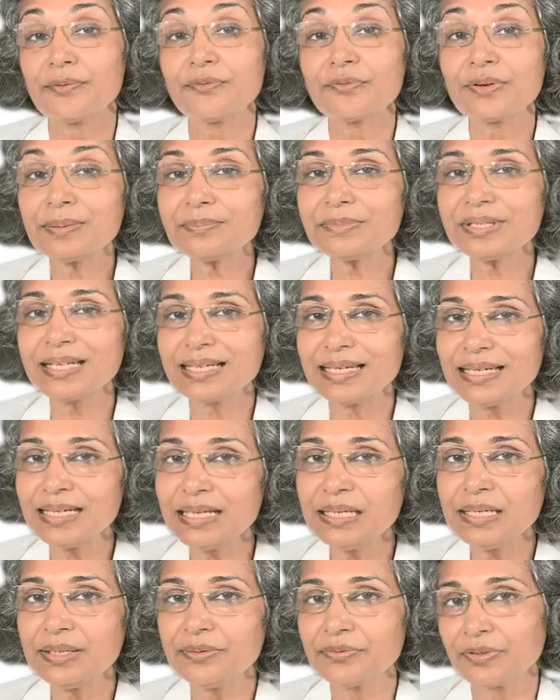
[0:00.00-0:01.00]
from the
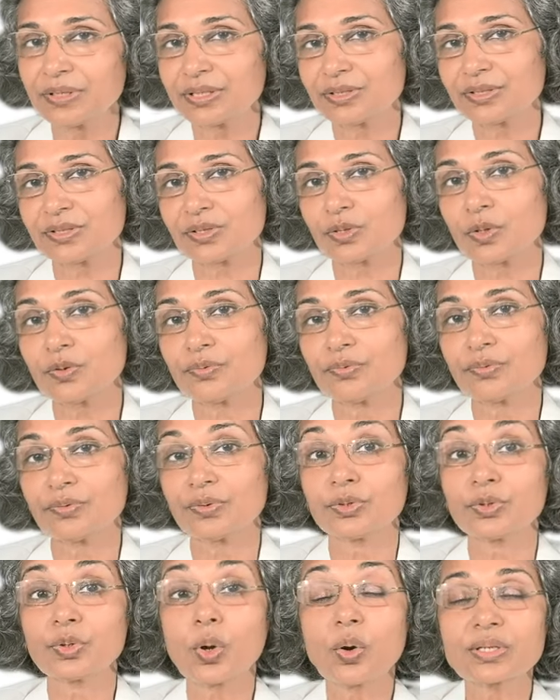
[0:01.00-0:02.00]
ill effects of
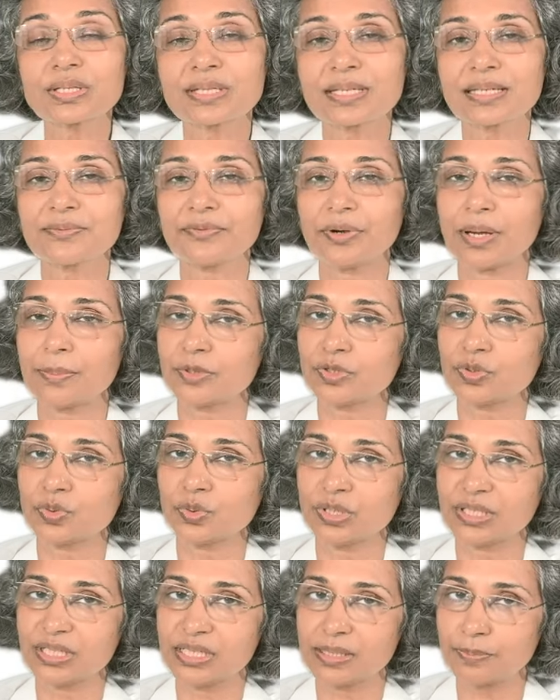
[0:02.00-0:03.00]
toxic
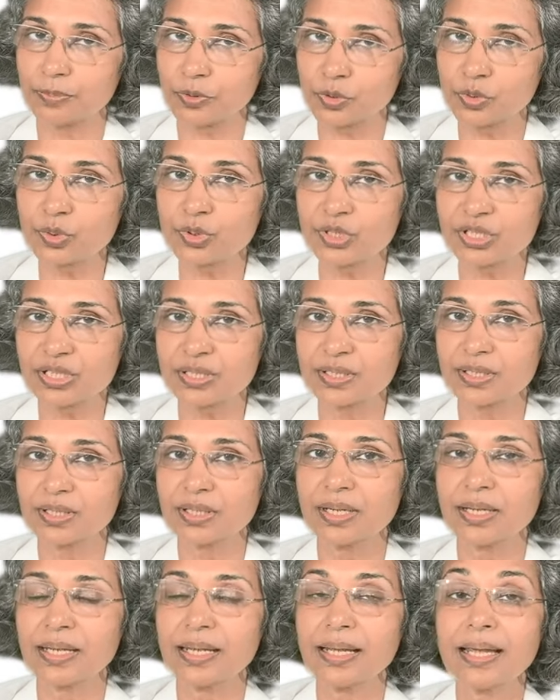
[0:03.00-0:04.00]
pharmaceutical pollution.
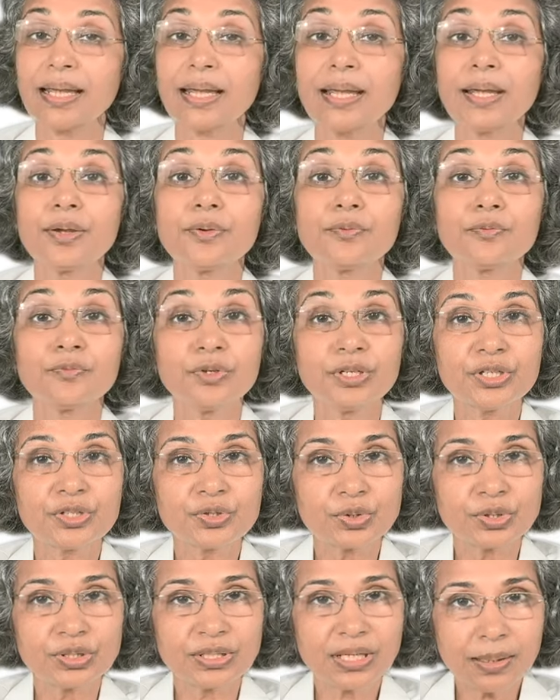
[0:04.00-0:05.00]
We
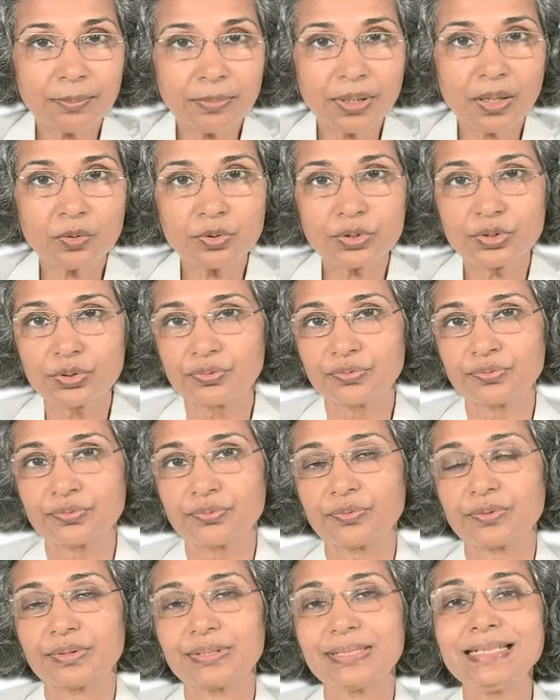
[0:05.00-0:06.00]
should come out of
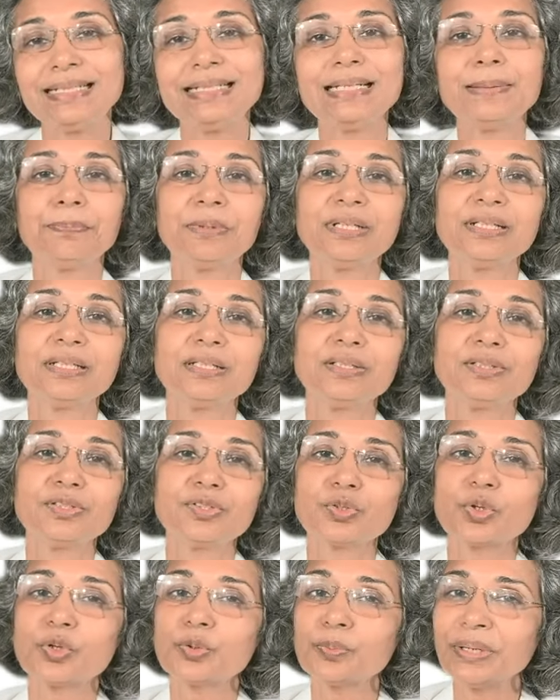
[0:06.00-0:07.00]
the
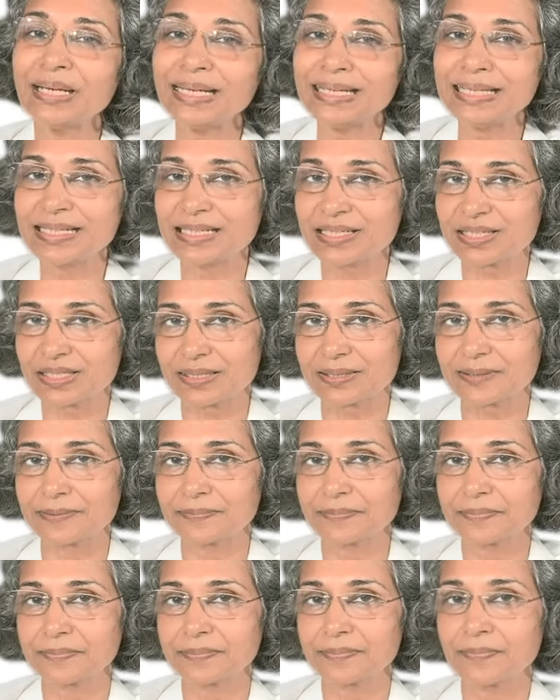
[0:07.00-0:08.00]
dependence on medication.
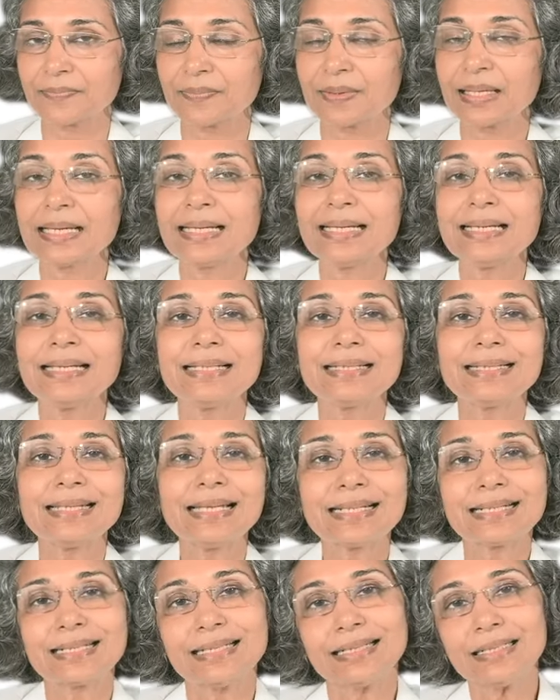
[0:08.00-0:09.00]

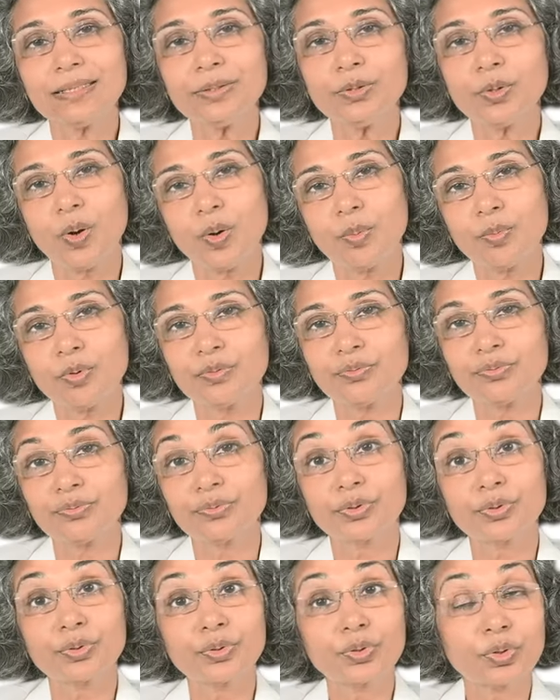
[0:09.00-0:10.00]
The current norm of
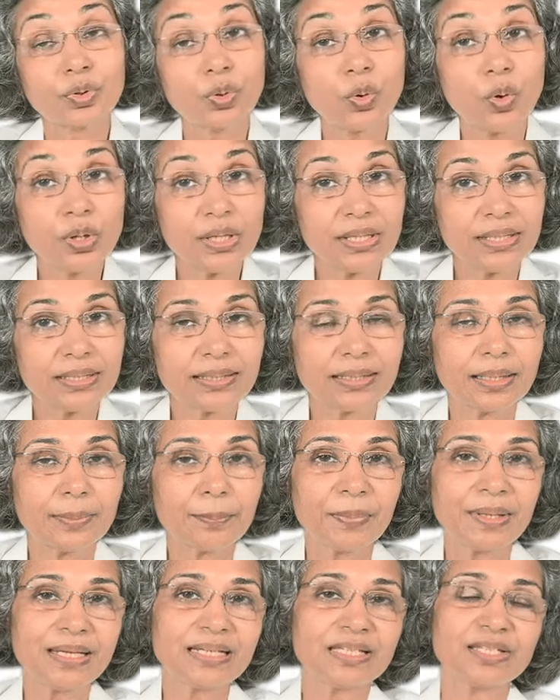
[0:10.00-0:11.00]
chronic
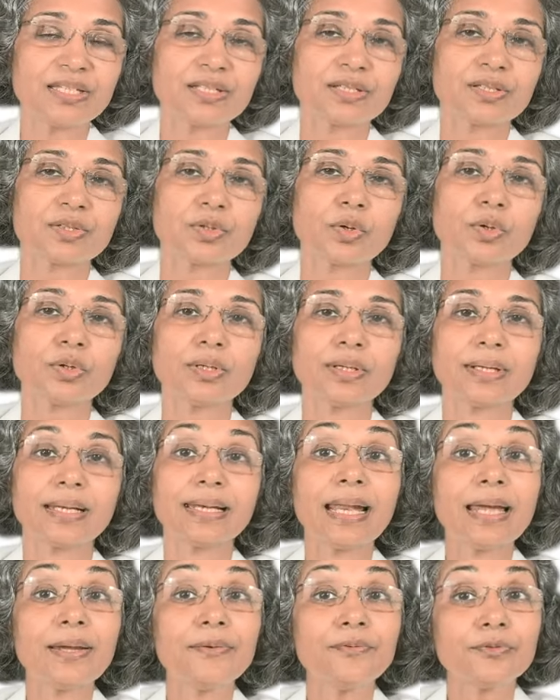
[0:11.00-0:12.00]
patients on
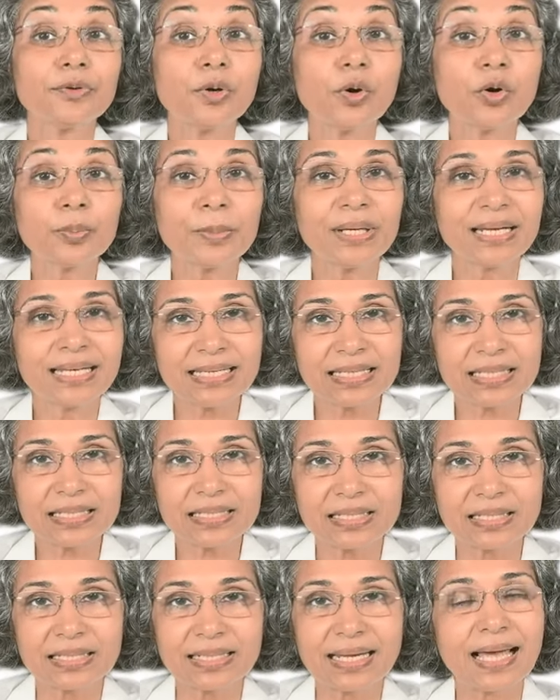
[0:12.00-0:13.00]
lifelong
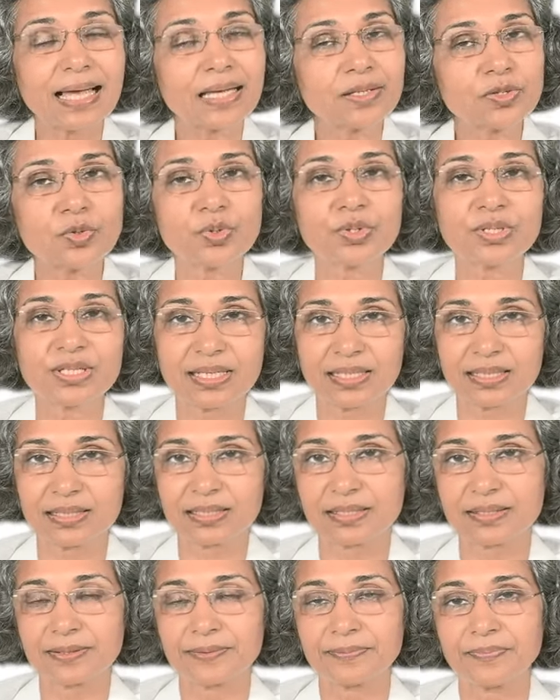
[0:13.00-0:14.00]
medication has to
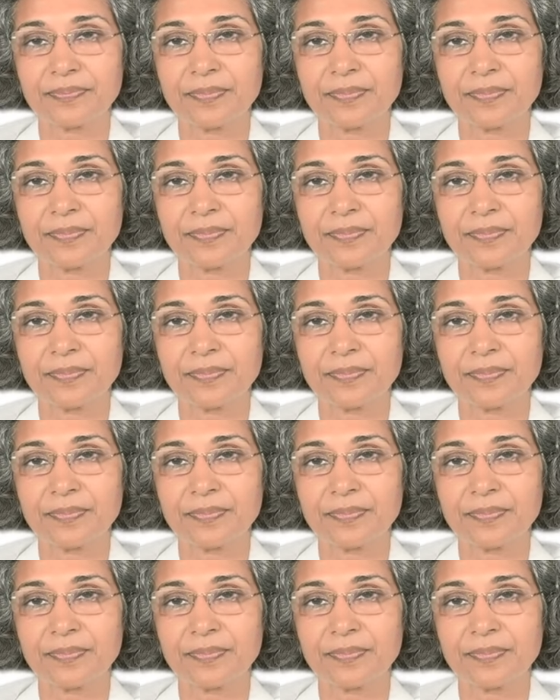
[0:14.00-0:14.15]
change.